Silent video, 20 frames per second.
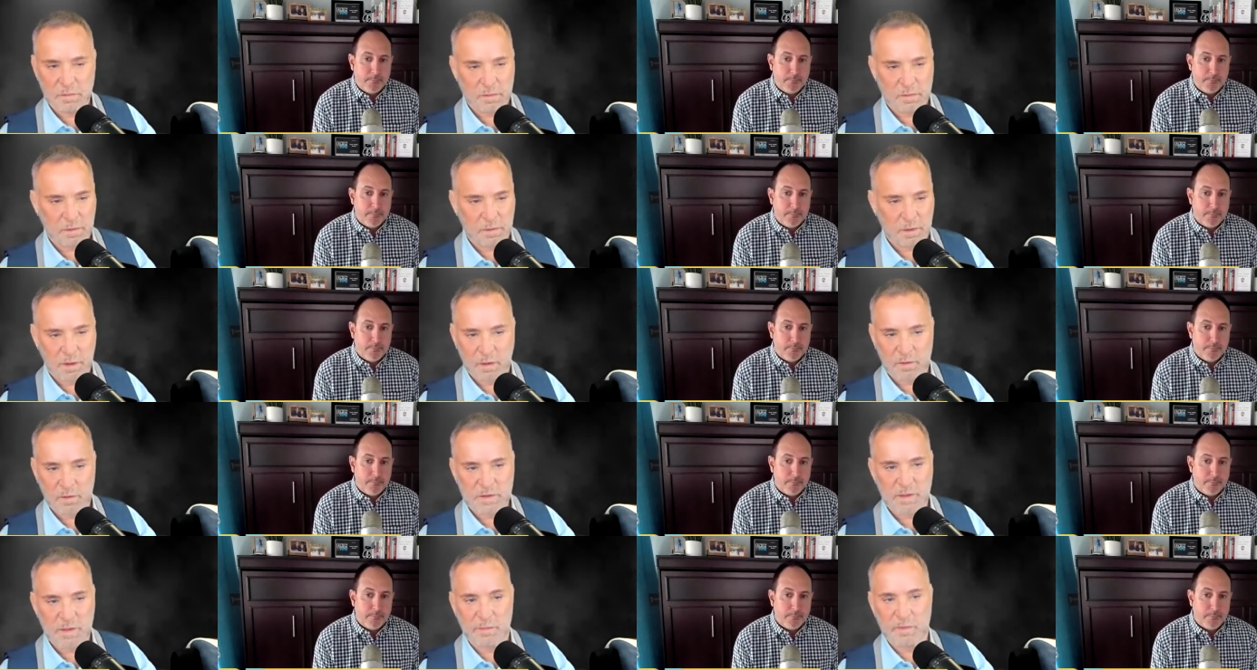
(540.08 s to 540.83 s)
Speaker 1: you know,
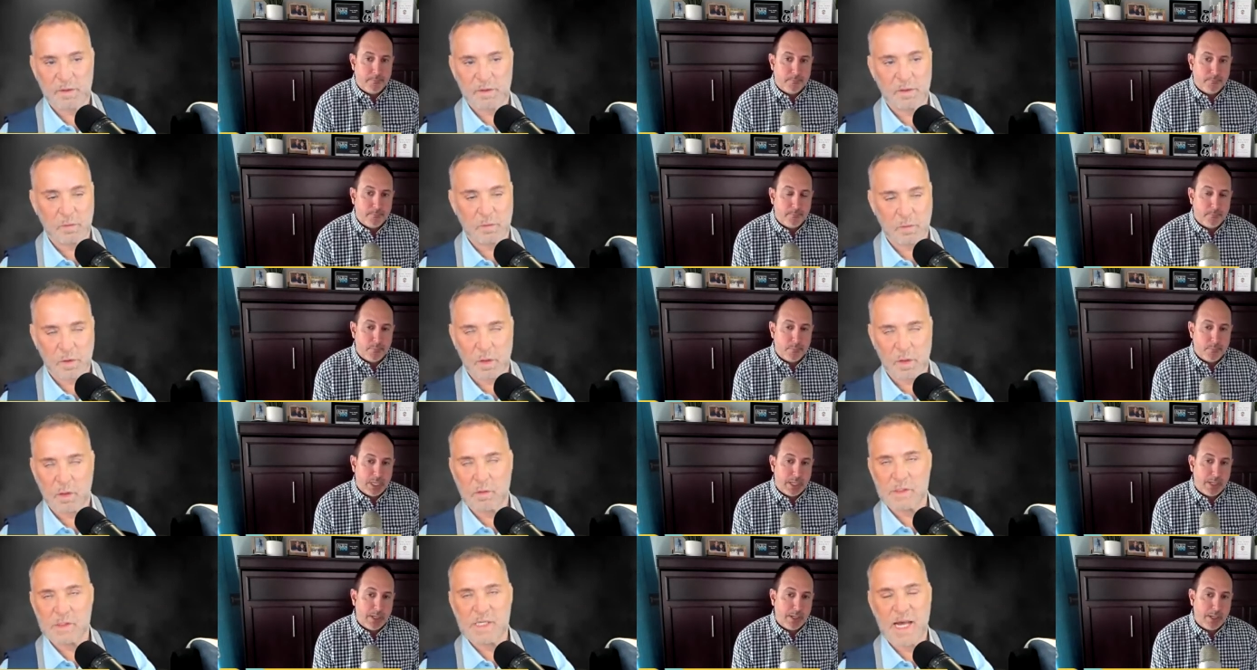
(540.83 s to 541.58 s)
something that we're
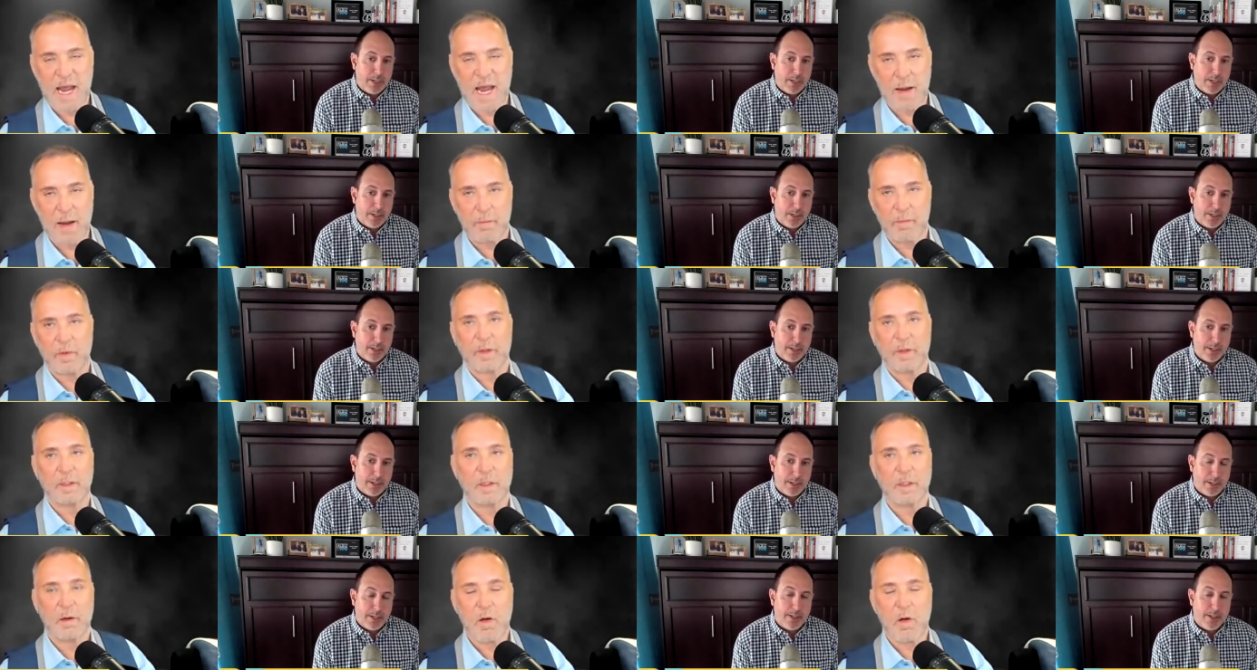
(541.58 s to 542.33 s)
always hammering
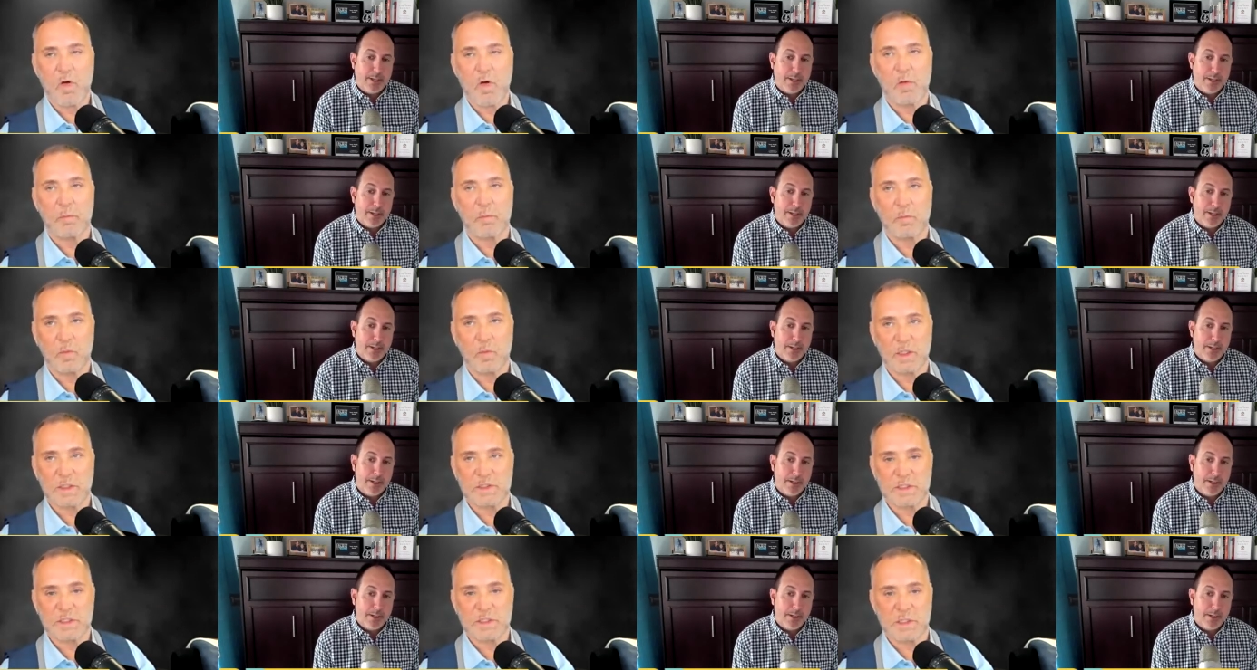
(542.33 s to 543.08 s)
home,
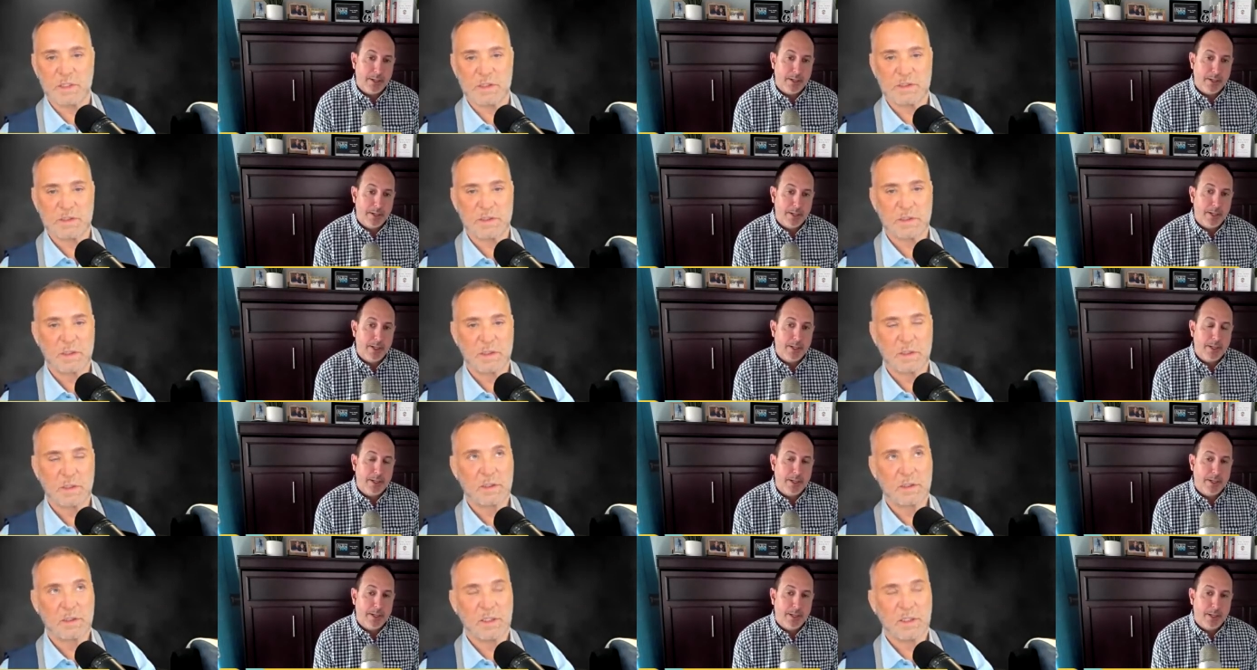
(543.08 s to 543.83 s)
which is
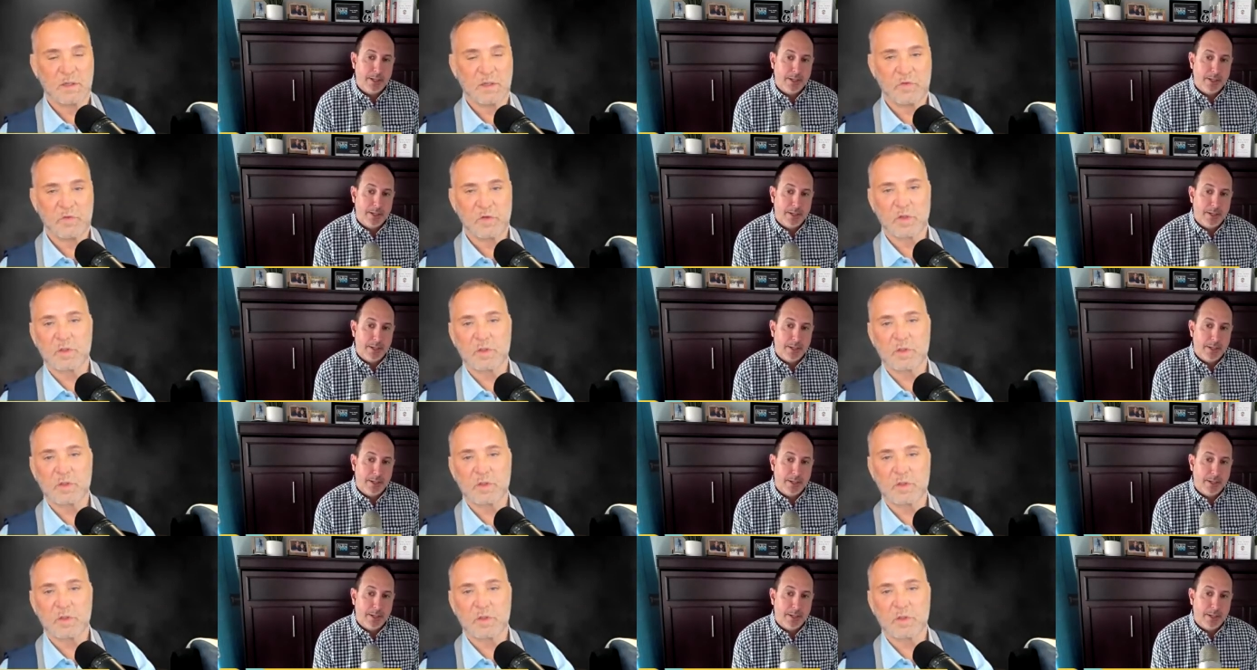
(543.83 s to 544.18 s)
if you're